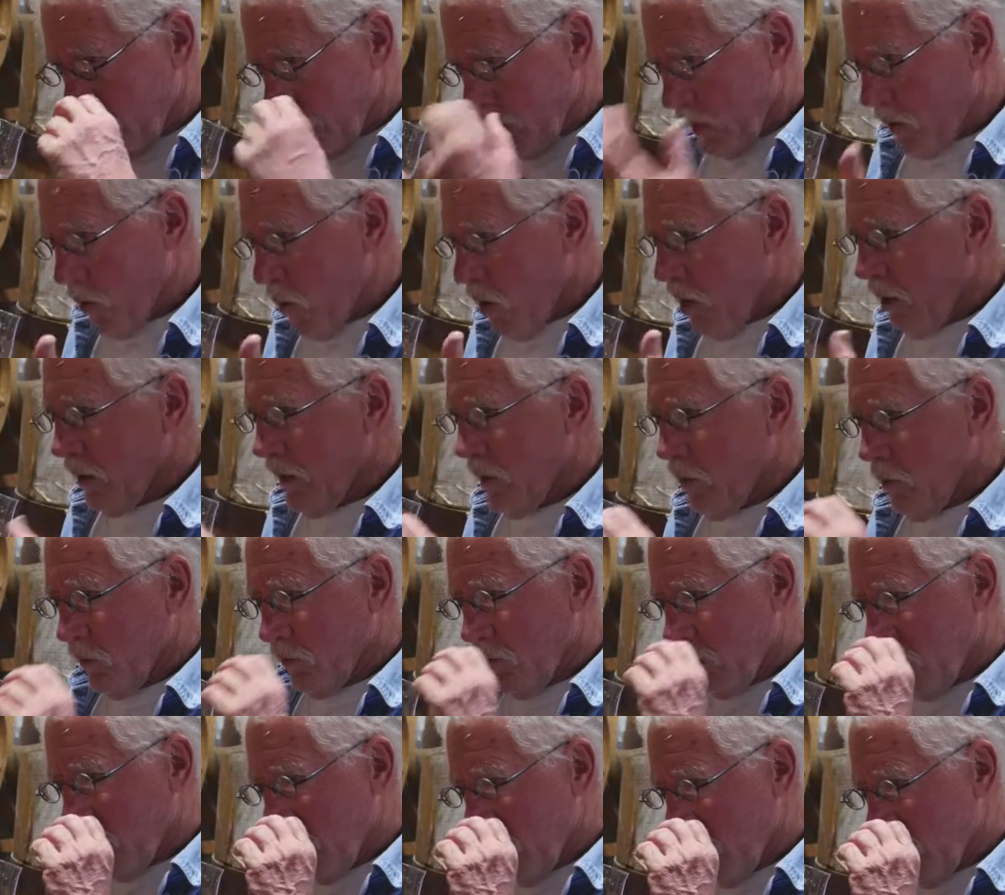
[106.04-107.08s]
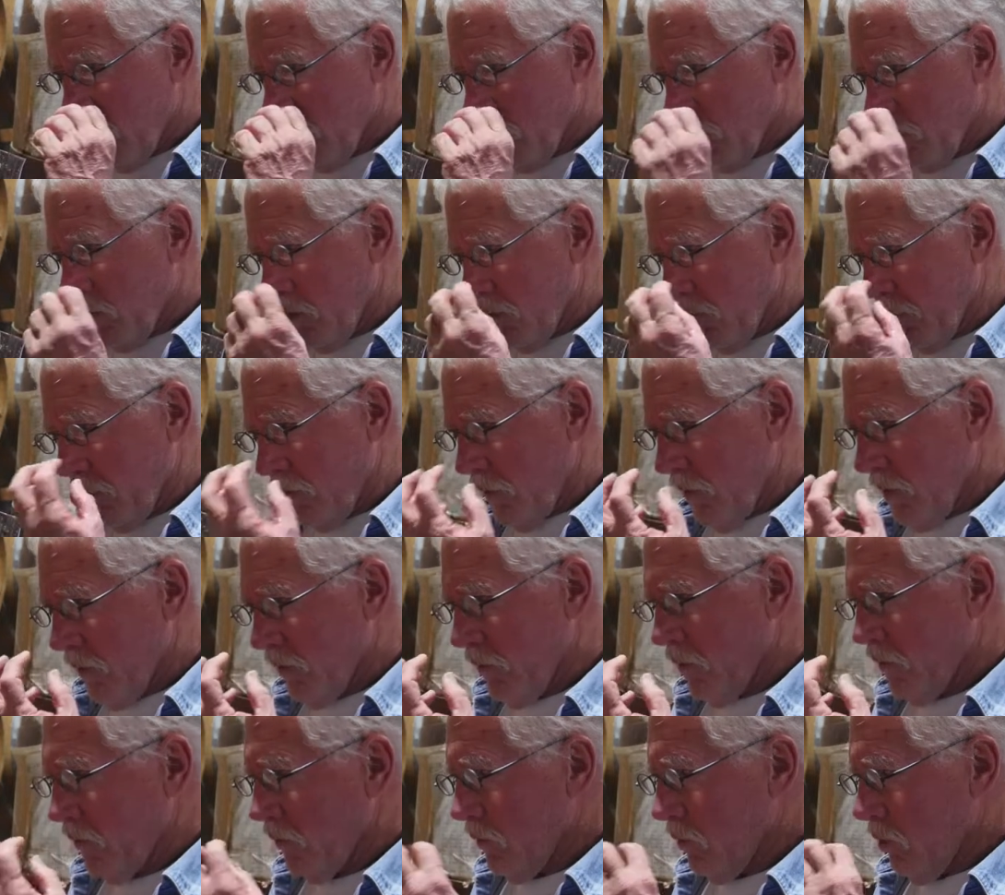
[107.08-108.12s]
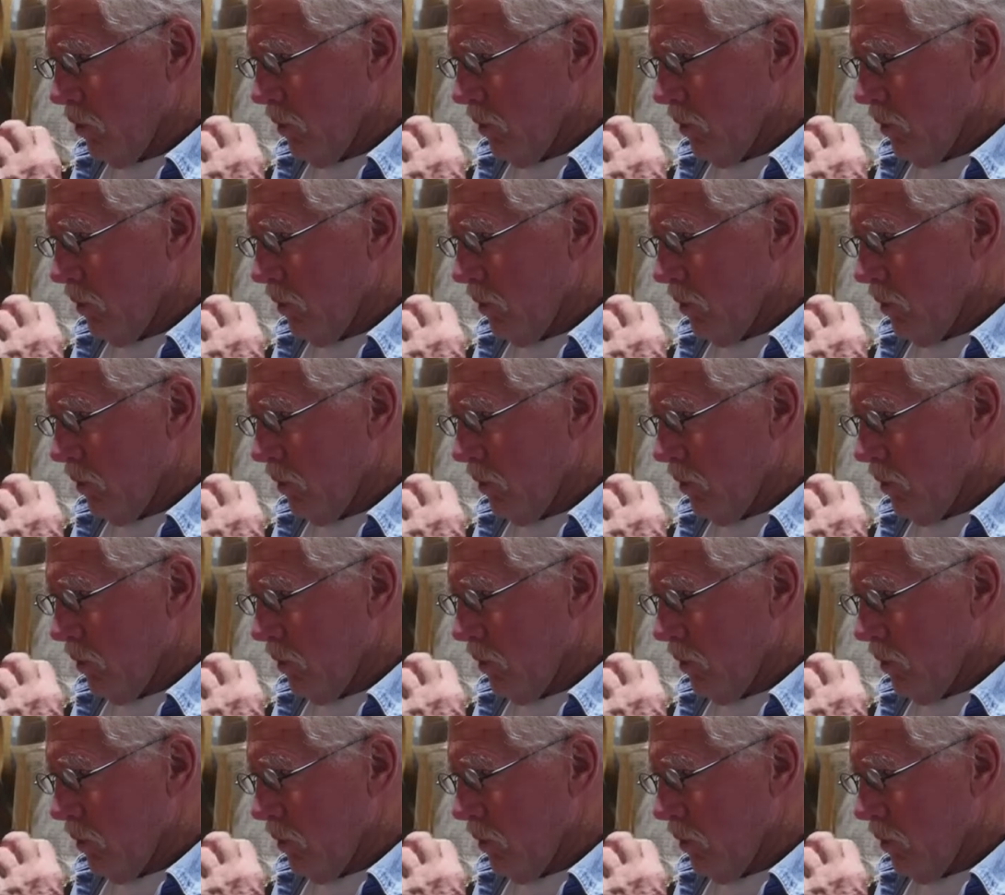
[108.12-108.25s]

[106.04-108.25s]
that that quality wasn't there, that the flavors